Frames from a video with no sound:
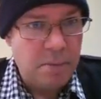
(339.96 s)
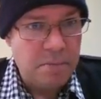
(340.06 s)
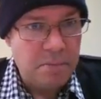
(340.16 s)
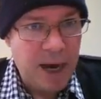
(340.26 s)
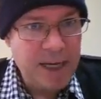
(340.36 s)

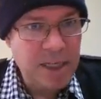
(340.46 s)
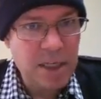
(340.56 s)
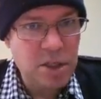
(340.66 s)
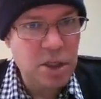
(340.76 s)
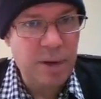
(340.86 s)

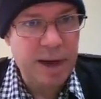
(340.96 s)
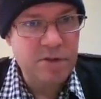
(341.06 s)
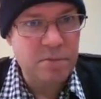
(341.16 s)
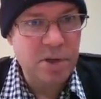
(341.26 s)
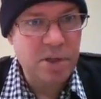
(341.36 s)
minusing
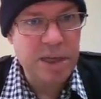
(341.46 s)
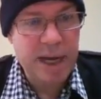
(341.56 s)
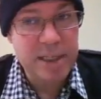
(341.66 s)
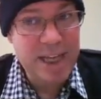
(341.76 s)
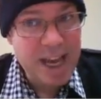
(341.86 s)
2x from both
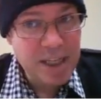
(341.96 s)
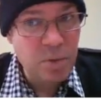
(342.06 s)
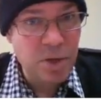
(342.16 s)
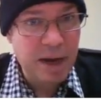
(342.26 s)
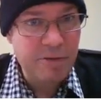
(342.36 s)
sides, yes,
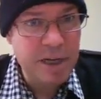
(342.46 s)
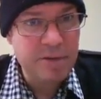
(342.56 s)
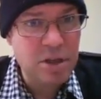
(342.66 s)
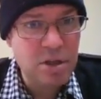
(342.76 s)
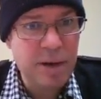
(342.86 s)
we'll get rid
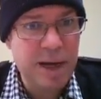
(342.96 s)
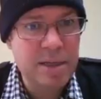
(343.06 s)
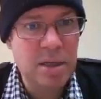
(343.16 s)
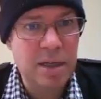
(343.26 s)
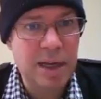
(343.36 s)
of the
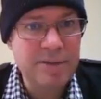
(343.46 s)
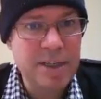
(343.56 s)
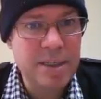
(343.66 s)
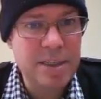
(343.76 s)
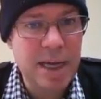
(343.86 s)
2x on the
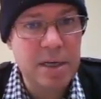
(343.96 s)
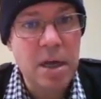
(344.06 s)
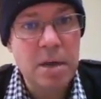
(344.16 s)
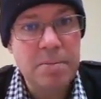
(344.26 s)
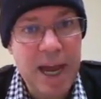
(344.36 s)
left-hand side,
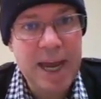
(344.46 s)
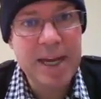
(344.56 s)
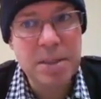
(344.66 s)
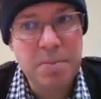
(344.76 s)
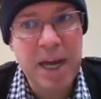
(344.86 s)
but
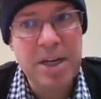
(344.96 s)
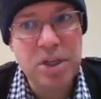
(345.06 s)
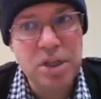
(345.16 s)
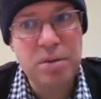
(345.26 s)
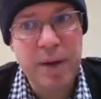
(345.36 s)
x
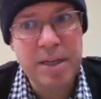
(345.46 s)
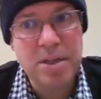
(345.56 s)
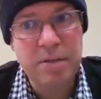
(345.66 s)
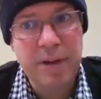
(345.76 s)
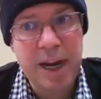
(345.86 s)
minus
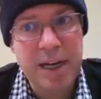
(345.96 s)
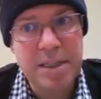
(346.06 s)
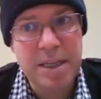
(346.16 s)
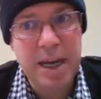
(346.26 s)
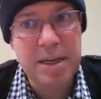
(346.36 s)
2x on the
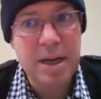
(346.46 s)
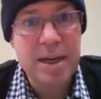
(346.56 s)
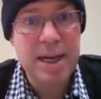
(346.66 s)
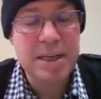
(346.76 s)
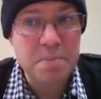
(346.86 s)
right-hand side
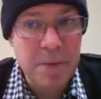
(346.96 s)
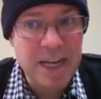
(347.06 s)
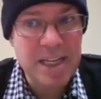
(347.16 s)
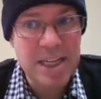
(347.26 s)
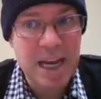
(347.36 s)
is
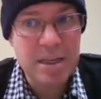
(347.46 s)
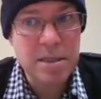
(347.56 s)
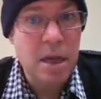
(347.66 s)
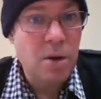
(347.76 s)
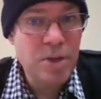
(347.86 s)
minus
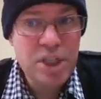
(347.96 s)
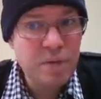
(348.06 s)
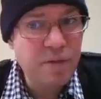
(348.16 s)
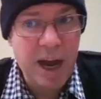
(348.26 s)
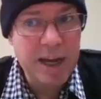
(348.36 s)
x, which
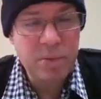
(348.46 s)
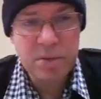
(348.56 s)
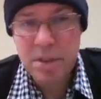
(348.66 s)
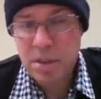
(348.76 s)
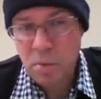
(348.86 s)
is fine. It
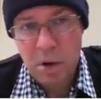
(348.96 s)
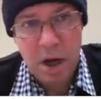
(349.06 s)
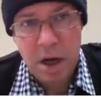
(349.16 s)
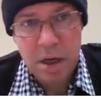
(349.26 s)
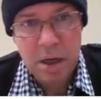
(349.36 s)
will still
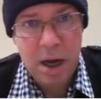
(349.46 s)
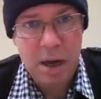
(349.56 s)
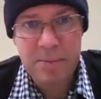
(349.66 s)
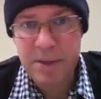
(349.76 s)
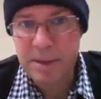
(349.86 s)
work.
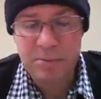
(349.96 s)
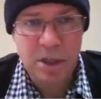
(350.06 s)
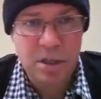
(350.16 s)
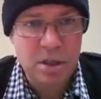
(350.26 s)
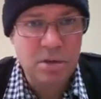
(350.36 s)

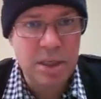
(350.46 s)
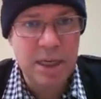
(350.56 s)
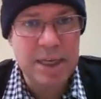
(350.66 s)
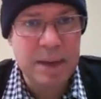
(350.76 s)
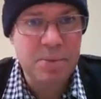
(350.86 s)
You could use
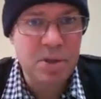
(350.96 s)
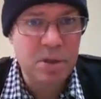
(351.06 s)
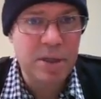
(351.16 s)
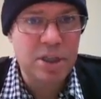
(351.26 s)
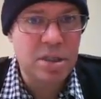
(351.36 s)
the example
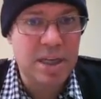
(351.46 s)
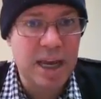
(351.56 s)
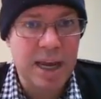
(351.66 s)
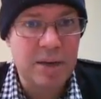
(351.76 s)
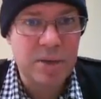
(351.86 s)
that we just
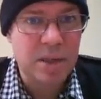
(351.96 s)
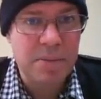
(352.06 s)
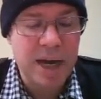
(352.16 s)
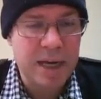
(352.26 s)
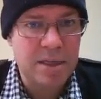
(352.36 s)
did with a
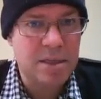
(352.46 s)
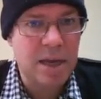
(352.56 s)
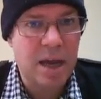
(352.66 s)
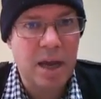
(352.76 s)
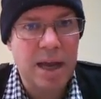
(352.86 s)

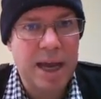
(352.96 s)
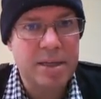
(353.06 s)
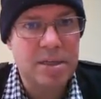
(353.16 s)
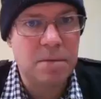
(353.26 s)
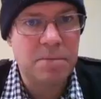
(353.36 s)
minus
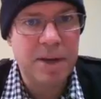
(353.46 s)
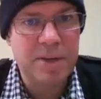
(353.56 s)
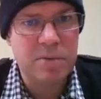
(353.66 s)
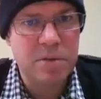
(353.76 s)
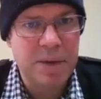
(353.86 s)
x number. I
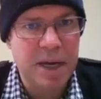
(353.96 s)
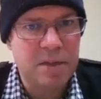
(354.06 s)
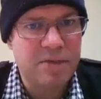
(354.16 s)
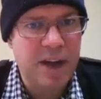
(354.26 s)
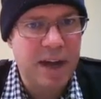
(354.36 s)
think it was a
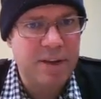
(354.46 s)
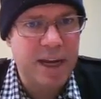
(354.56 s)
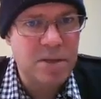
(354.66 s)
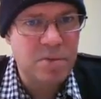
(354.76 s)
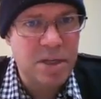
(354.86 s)
minus
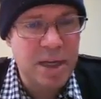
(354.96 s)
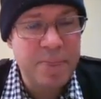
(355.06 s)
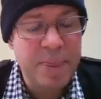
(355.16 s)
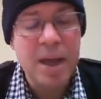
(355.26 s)
5x, wasn't it?